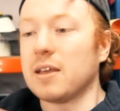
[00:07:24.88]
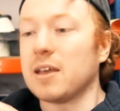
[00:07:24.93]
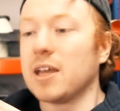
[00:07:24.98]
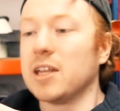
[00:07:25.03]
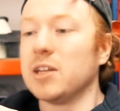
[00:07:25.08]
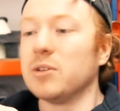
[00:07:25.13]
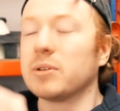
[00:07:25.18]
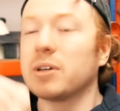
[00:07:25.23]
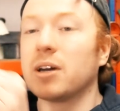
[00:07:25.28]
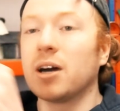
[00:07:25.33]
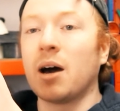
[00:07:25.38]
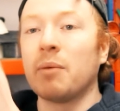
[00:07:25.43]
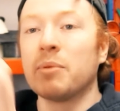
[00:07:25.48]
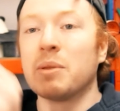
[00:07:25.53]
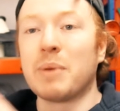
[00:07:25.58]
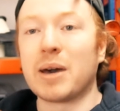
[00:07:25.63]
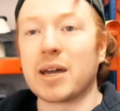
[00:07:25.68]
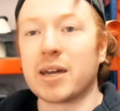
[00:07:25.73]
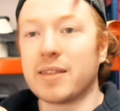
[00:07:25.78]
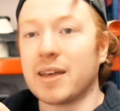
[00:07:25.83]
and you would cut up the
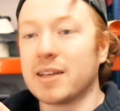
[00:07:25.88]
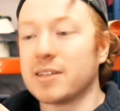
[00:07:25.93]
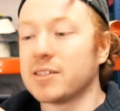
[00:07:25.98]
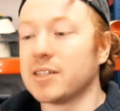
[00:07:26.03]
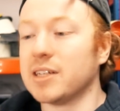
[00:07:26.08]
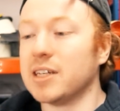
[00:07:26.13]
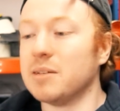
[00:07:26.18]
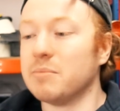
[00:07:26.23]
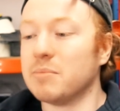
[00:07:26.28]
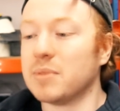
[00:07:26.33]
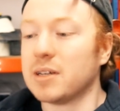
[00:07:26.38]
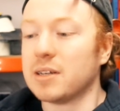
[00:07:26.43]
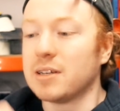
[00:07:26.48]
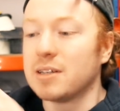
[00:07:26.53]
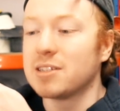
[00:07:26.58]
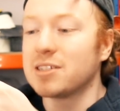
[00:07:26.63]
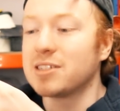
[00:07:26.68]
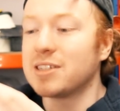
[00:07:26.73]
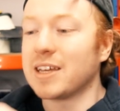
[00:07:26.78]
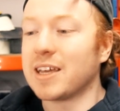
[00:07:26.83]
back of that seam,
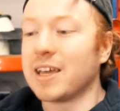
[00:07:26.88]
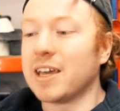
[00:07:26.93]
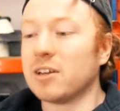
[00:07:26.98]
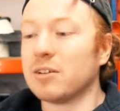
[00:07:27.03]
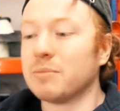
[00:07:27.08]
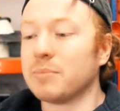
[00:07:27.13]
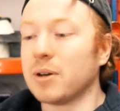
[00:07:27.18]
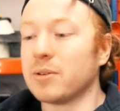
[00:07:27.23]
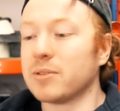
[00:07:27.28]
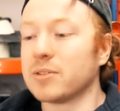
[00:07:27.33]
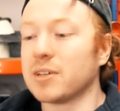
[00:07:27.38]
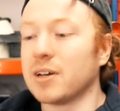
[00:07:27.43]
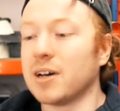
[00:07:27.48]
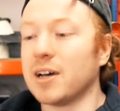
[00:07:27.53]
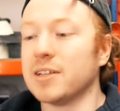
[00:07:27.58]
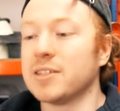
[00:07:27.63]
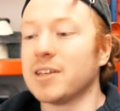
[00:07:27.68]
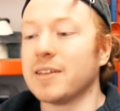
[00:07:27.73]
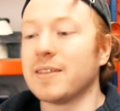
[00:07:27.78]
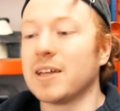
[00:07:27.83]
stick it in on both
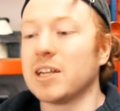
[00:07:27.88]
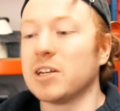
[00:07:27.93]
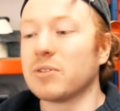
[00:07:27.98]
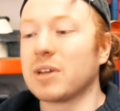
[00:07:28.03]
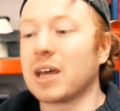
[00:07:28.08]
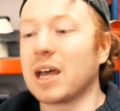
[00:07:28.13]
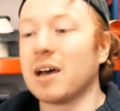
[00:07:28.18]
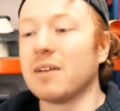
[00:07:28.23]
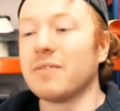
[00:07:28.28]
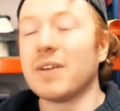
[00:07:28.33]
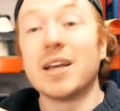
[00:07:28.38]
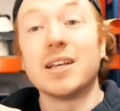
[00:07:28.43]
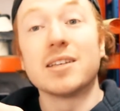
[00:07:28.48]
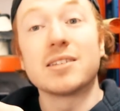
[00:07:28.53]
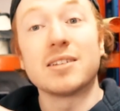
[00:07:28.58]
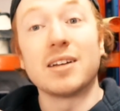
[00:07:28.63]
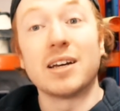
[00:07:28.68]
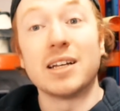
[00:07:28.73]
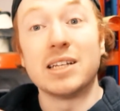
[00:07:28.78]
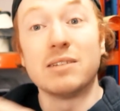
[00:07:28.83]
sides, and then you would have a
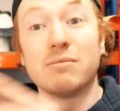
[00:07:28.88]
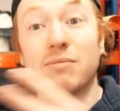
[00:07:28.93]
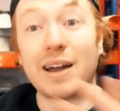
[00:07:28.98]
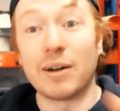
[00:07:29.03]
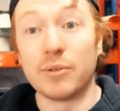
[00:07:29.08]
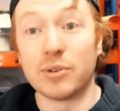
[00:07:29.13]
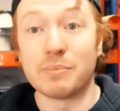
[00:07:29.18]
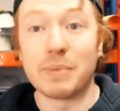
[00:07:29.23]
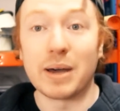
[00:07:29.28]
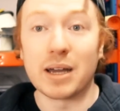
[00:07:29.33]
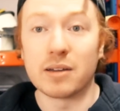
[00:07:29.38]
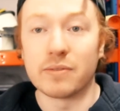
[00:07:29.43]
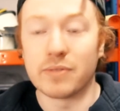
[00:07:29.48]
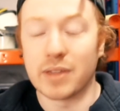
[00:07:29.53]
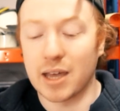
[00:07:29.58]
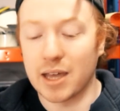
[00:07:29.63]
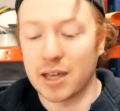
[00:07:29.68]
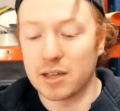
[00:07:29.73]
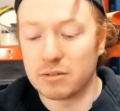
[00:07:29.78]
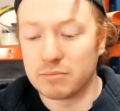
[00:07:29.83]
slightly rounder back of the
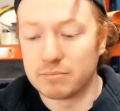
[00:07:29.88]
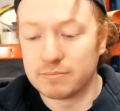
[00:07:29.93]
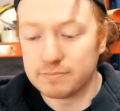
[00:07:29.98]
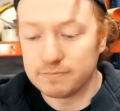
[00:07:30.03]
head.